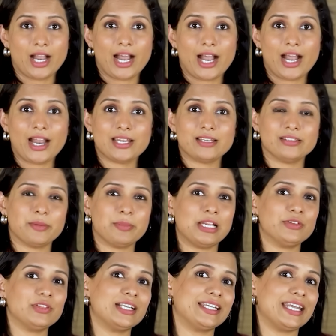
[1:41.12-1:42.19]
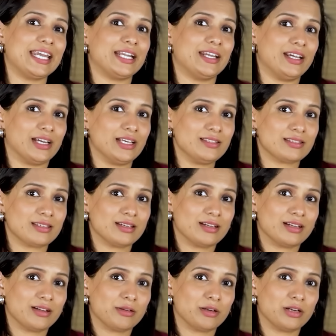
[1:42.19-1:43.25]
And they believe that TDS,
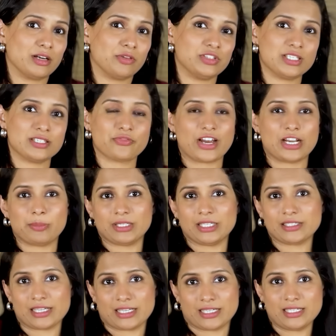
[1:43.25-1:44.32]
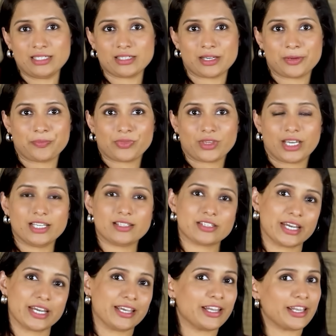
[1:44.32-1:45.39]
which is filed by the tenant, it's
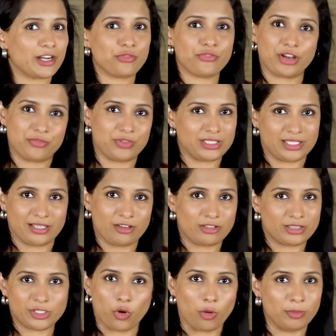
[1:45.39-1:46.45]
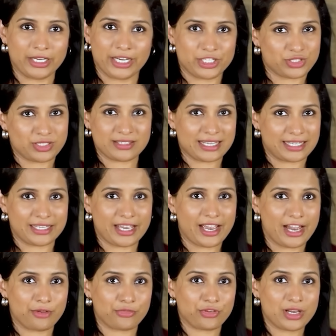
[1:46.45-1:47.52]
taking care of everything, the obligations that they
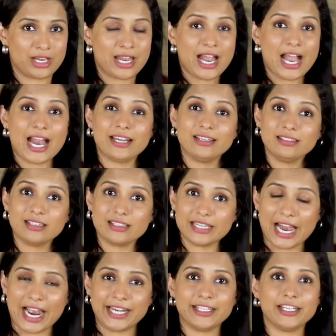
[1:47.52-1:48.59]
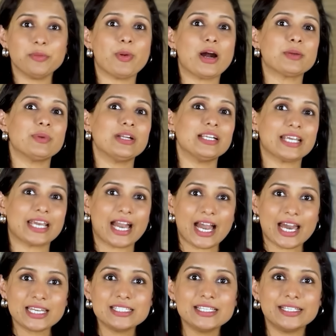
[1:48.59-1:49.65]
have. And IT department
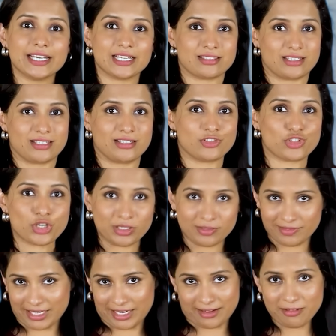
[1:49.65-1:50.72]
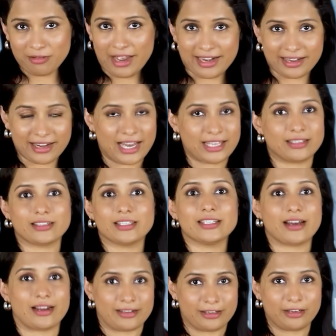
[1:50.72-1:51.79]
can deduct such thing and gather the
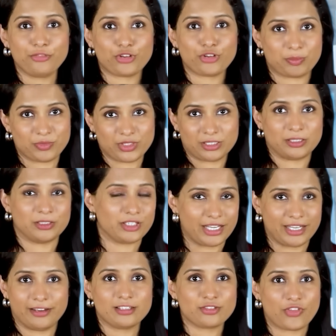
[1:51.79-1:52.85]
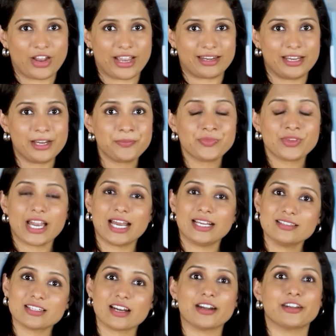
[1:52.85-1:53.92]
data from the TDS filing and
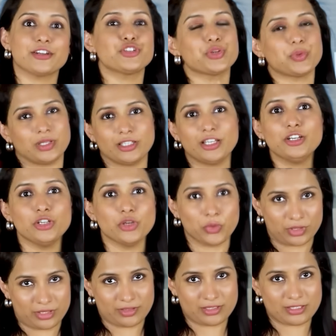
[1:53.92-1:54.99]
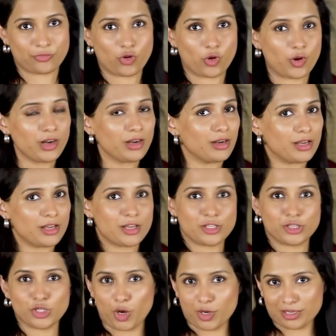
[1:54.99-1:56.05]
start issuing the notice for
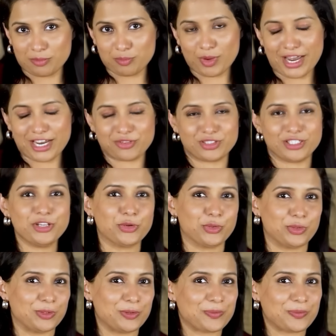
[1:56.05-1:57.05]
not complying with the rule.